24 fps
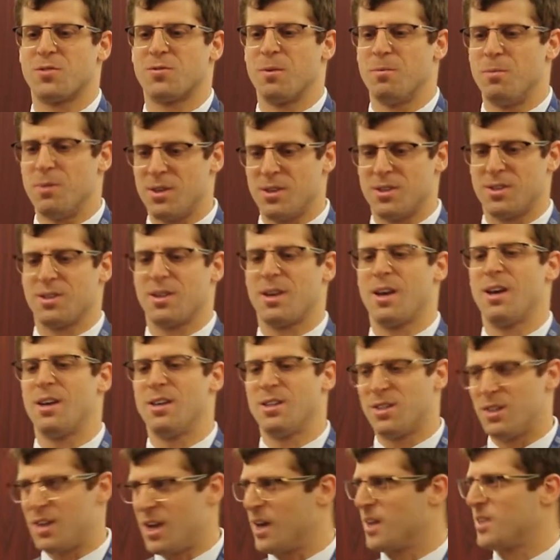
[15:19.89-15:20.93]
from this
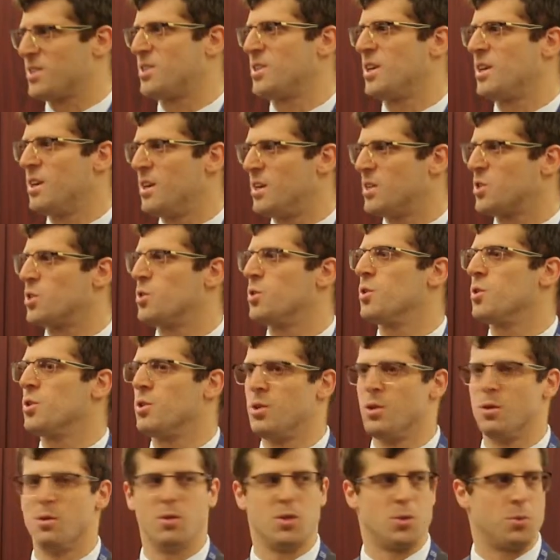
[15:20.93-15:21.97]
case, yes, it is good
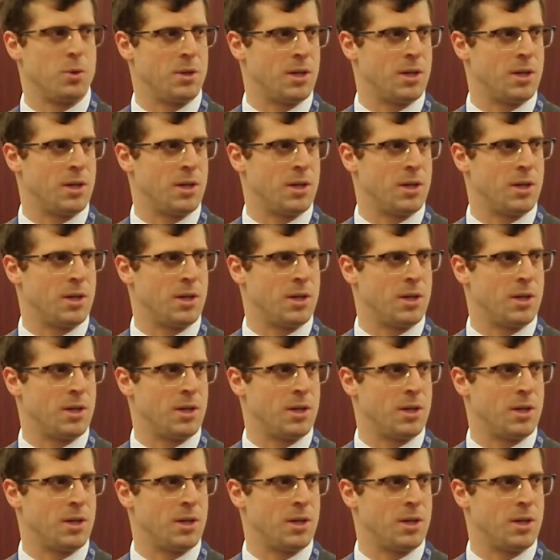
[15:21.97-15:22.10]
news.